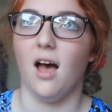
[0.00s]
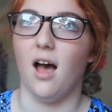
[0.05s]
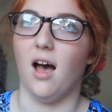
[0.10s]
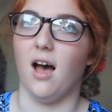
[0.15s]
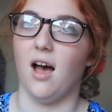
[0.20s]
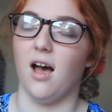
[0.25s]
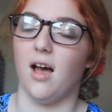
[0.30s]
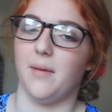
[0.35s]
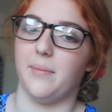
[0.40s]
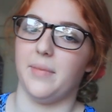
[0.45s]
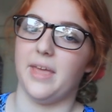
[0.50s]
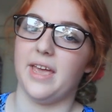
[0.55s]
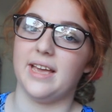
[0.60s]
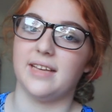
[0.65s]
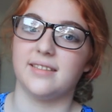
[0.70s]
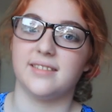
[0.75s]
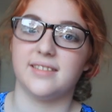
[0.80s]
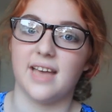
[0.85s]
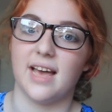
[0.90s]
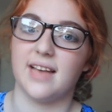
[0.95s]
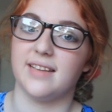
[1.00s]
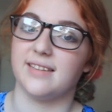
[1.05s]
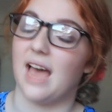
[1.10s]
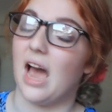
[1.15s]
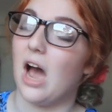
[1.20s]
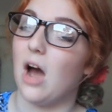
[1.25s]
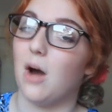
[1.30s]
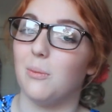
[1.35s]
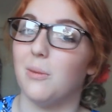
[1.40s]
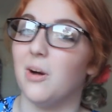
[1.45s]
It says
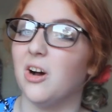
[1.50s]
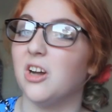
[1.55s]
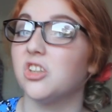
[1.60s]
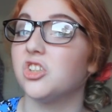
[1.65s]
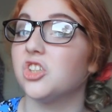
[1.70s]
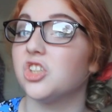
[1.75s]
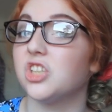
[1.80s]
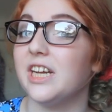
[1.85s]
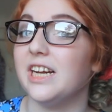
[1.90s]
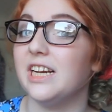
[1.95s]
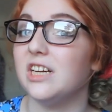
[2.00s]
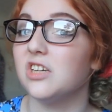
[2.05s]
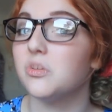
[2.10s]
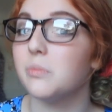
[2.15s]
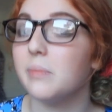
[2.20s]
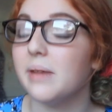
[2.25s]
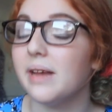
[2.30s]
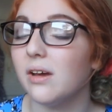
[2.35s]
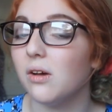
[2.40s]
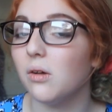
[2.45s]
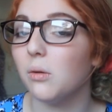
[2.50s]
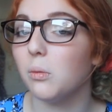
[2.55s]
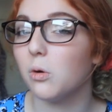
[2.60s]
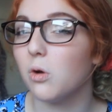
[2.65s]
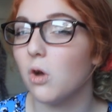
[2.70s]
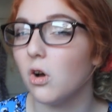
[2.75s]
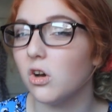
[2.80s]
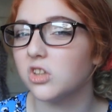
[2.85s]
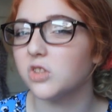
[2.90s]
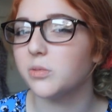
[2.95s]
how much each meal will
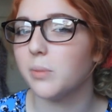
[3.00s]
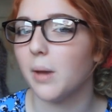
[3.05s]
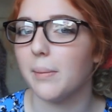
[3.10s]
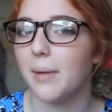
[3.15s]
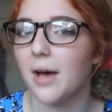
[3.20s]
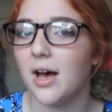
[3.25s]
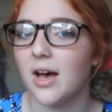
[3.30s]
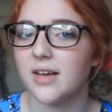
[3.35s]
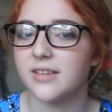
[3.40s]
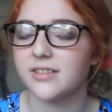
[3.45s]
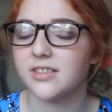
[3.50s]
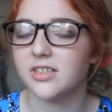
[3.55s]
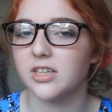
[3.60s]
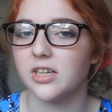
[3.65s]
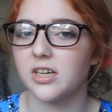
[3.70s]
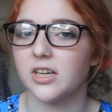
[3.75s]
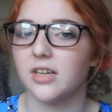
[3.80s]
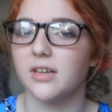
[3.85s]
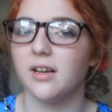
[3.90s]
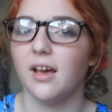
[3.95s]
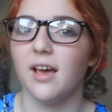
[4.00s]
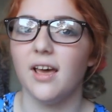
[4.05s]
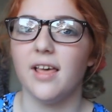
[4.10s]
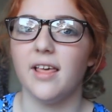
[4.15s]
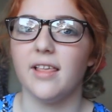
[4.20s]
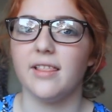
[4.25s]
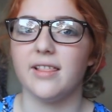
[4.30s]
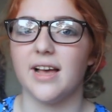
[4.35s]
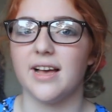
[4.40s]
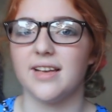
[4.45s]
cost per person.
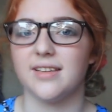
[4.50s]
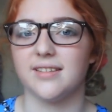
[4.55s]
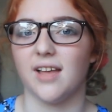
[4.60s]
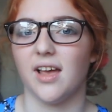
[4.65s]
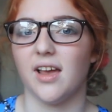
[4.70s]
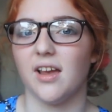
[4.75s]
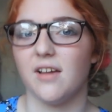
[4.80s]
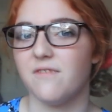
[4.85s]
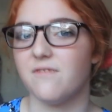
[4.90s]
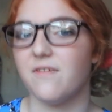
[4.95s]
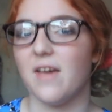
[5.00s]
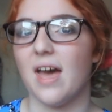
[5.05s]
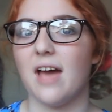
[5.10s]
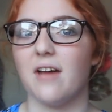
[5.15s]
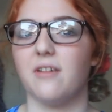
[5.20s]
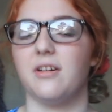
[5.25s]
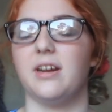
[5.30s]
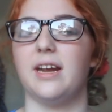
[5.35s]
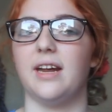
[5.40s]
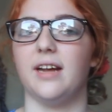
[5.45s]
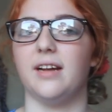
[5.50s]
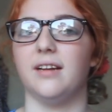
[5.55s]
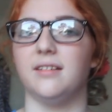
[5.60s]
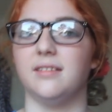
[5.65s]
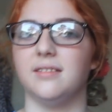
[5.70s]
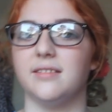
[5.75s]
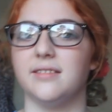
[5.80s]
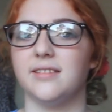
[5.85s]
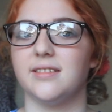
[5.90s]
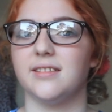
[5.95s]
There's like
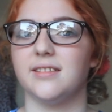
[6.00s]
varying